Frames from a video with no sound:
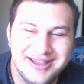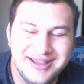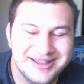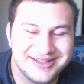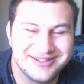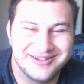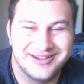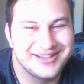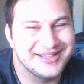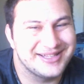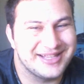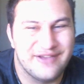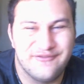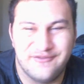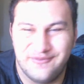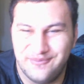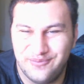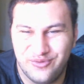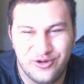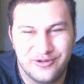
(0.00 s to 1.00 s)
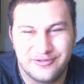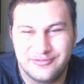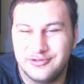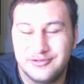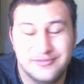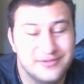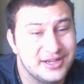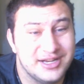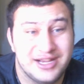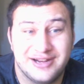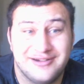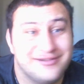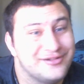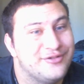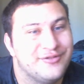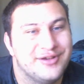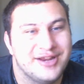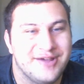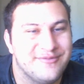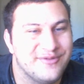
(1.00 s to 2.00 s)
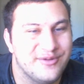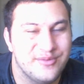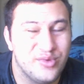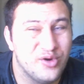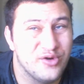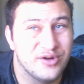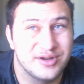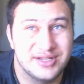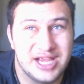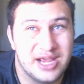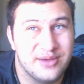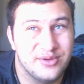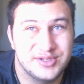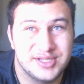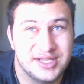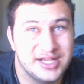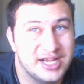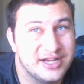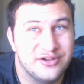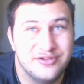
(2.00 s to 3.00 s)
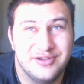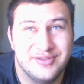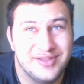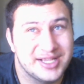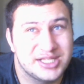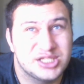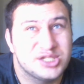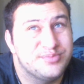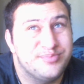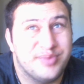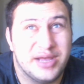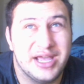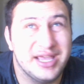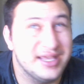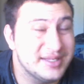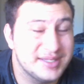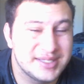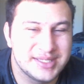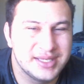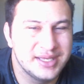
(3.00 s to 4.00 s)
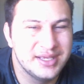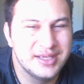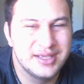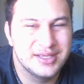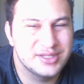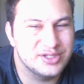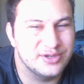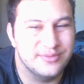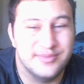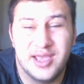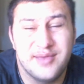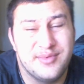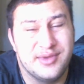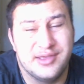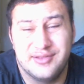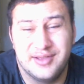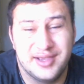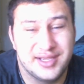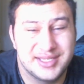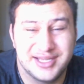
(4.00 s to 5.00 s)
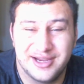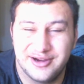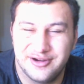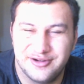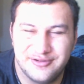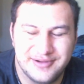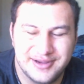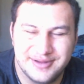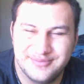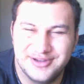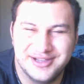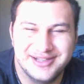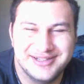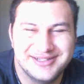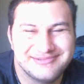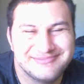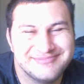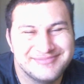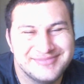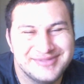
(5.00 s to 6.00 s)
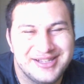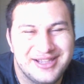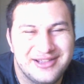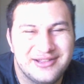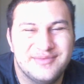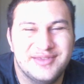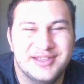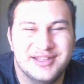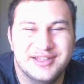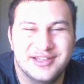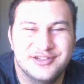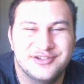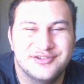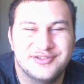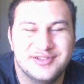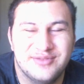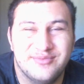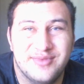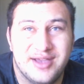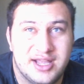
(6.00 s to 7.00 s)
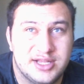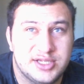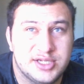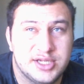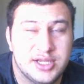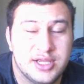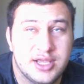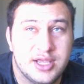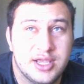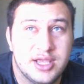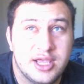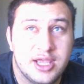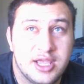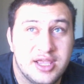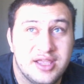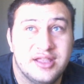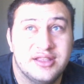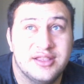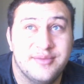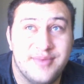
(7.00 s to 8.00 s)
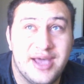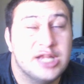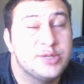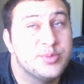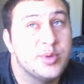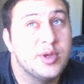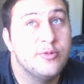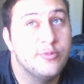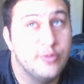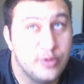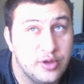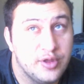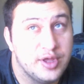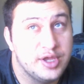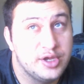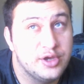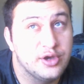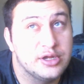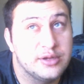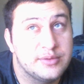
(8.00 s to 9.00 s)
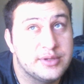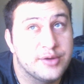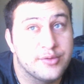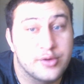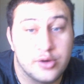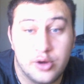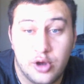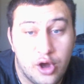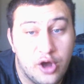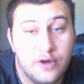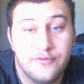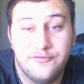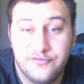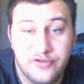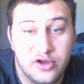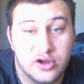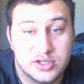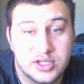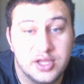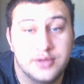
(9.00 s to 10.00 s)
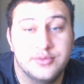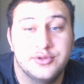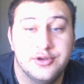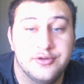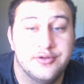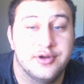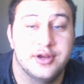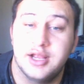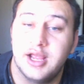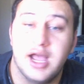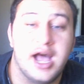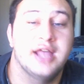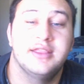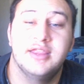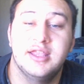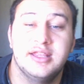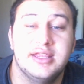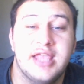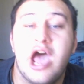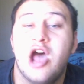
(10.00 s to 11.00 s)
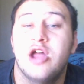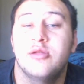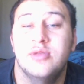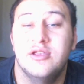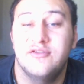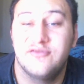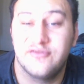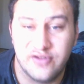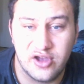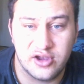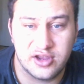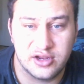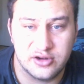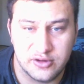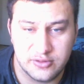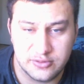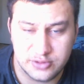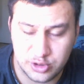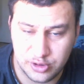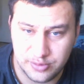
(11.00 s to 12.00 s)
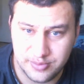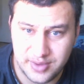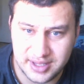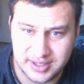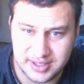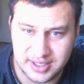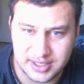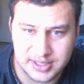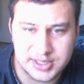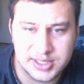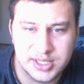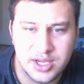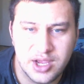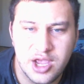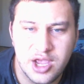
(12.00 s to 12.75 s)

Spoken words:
So I guess Evan Bourne will win. I don't know what Evan Bourne dabbles in. I know he likes spice, so maybe he likes heroin, but it'd be an interesting match. The match would be really good if they were all fucked up during it. I think that would be fucking tremendous.